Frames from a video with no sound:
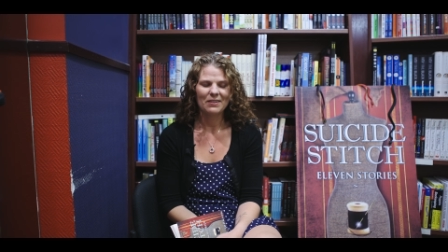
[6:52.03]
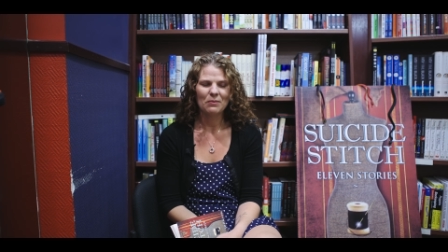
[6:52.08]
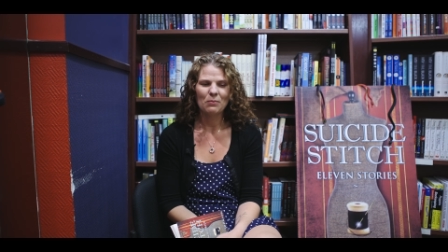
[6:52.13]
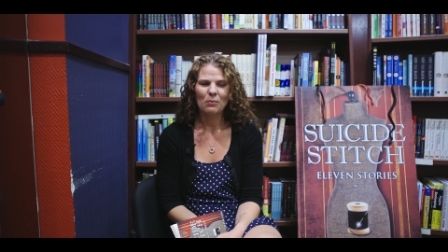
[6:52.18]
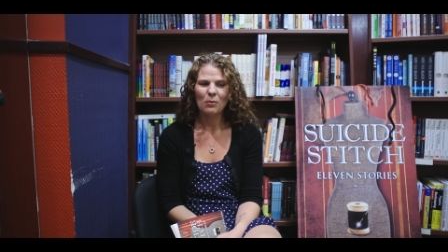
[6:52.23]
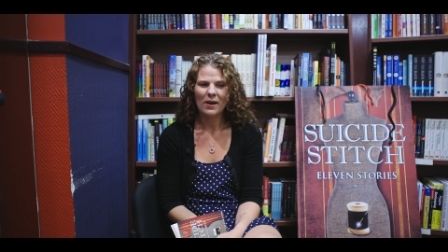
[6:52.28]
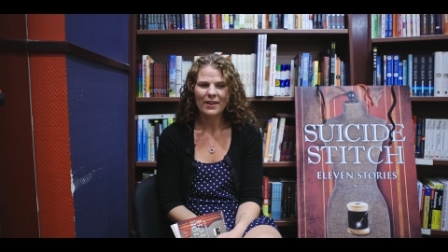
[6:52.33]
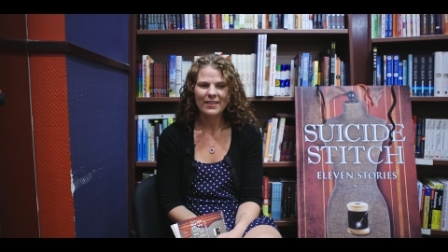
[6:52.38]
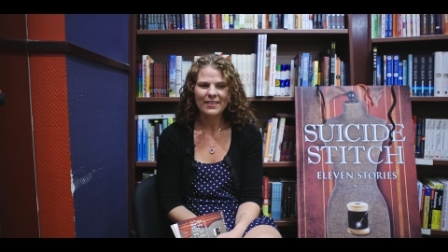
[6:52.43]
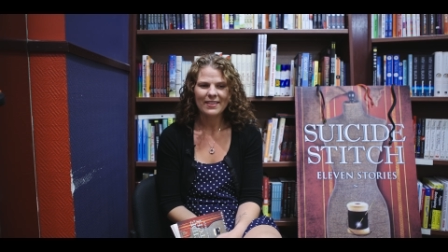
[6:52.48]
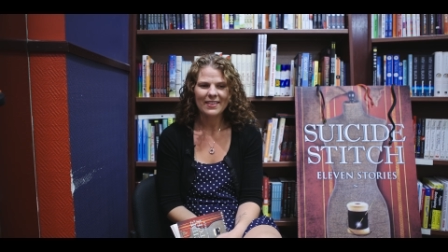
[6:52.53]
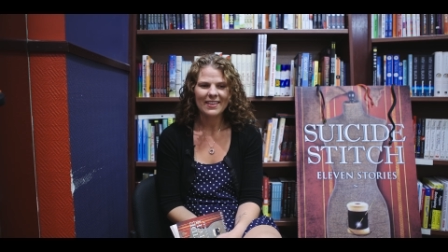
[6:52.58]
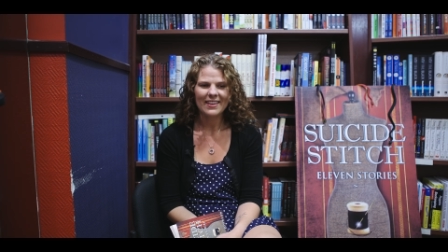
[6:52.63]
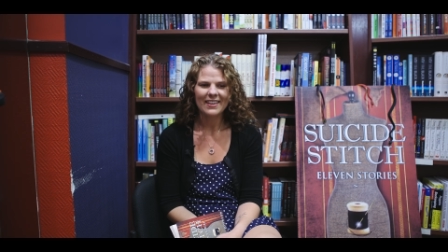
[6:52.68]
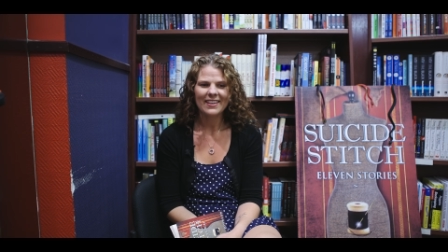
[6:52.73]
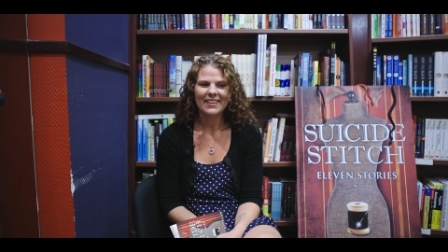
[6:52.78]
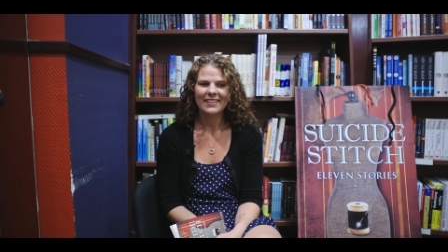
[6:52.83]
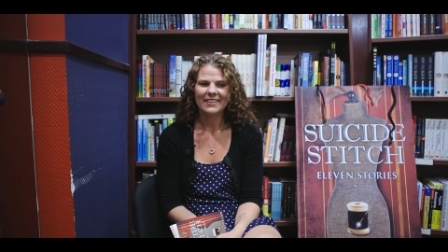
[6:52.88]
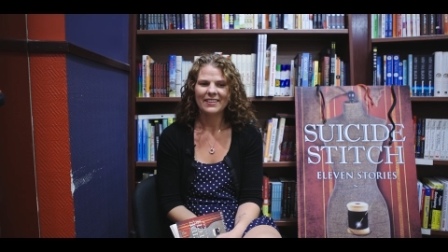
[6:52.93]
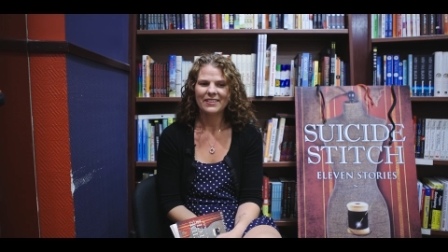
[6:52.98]
one
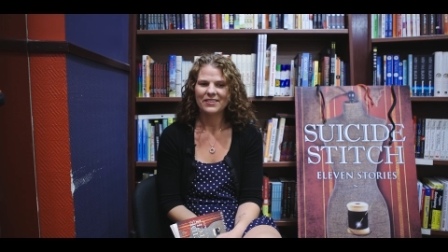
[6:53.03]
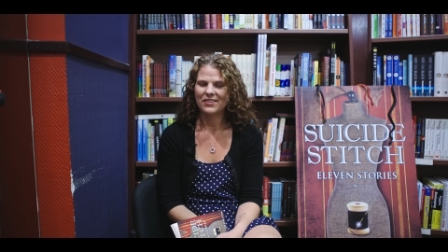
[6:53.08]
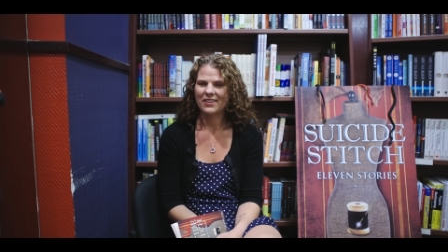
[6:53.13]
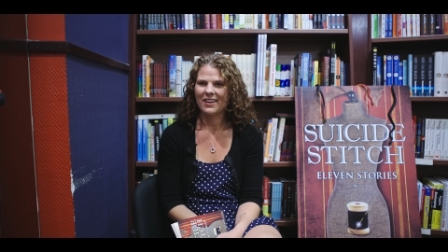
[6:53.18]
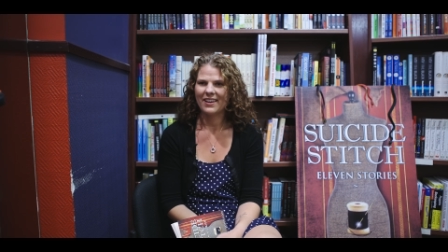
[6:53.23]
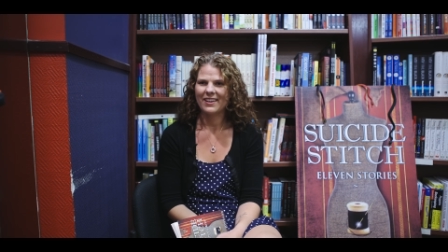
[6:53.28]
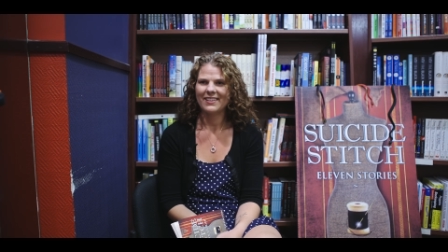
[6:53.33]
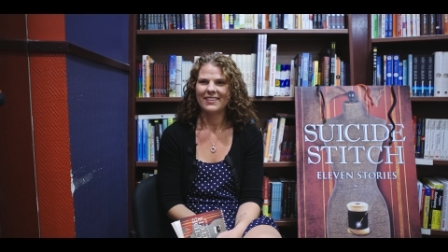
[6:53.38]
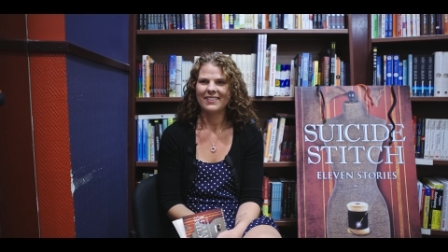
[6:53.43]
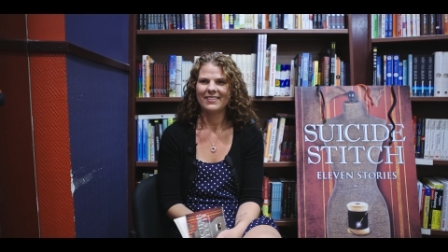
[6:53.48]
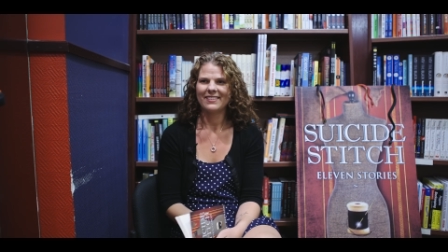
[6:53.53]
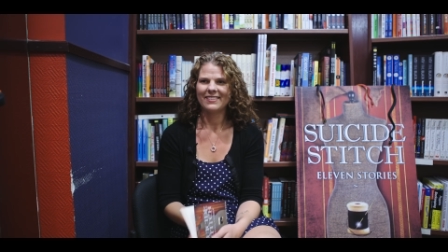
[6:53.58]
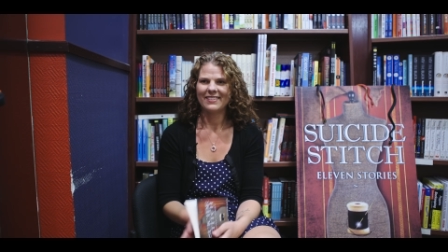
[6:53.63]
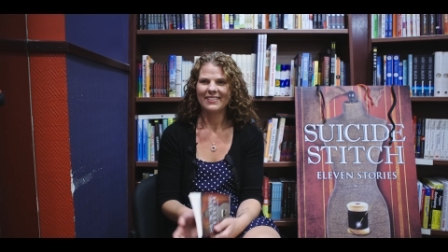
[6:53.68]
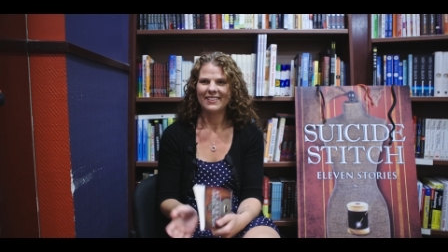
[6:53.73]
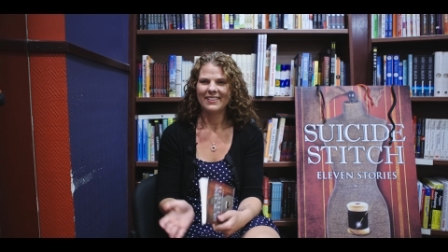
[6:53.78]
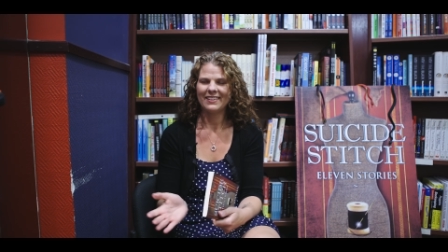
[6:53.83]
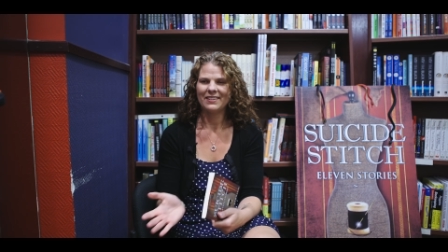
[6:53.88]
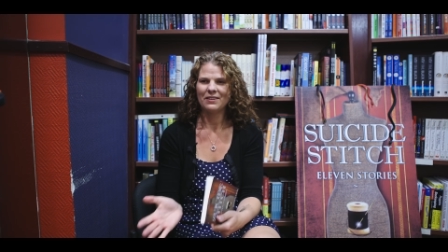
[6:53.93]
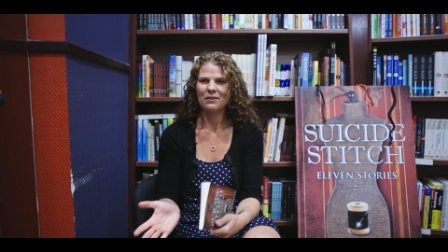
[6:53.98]
thing, and I'll try to
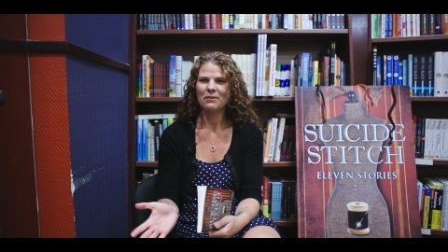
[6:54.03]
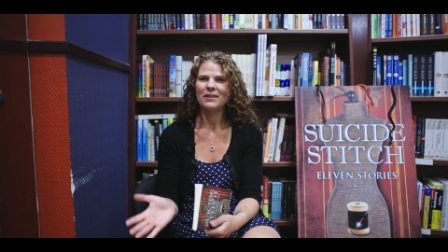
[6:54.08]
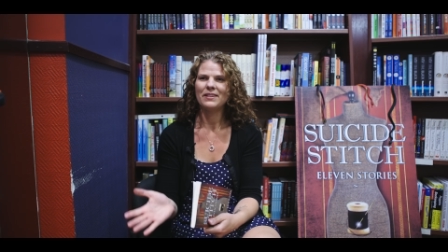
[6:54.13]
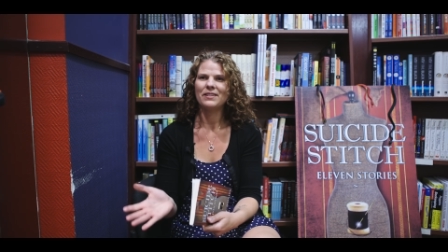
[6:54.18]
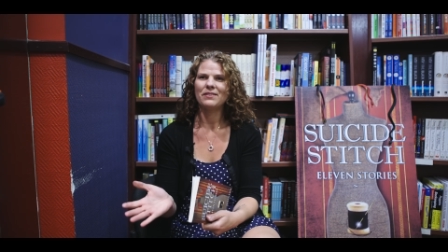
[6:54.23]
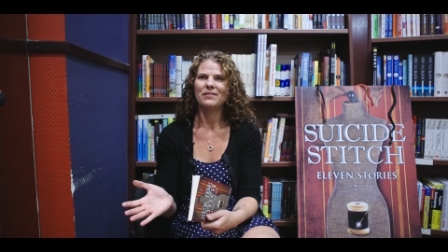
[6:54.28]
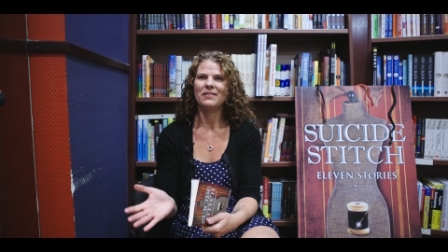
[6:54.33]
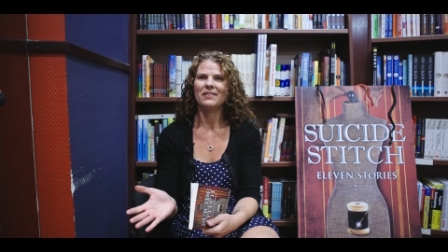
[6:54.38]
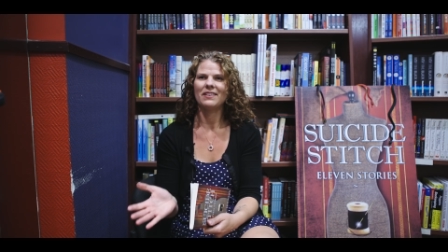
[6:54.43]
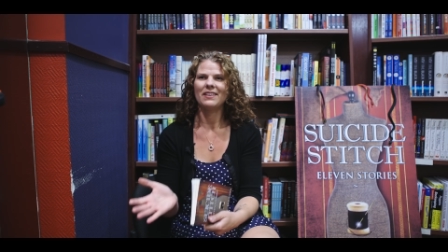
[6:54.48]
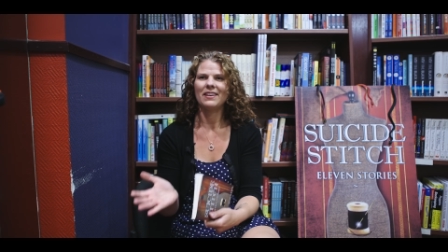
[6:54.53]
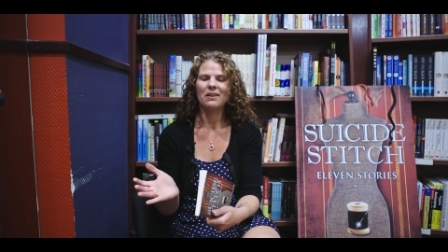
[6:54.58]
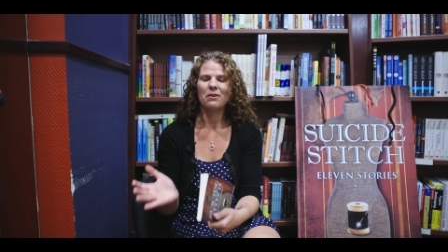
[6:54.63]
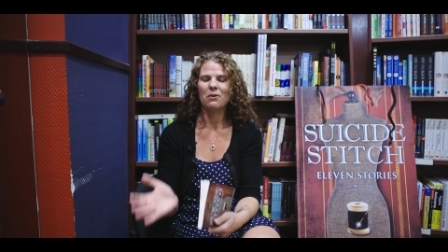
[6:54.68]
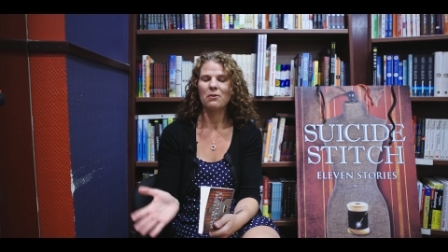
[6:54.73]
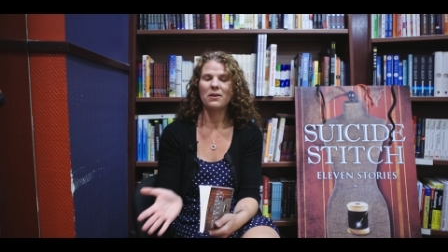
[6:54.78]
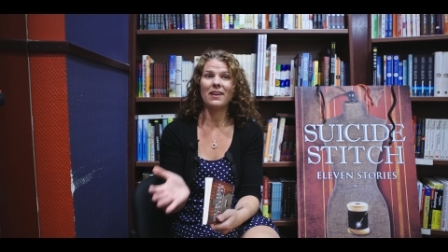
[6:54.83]
go into it thinking,